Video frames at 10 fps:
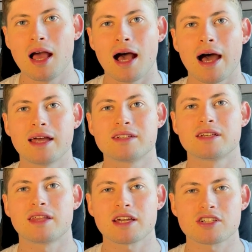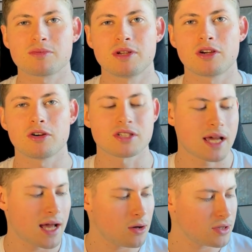And that's just because
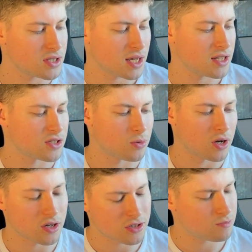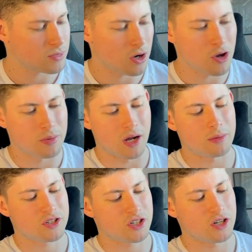how these cases work, I'll open up,
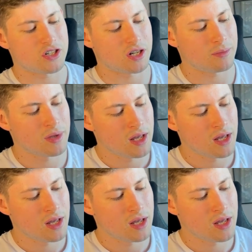I'll show you, shall I?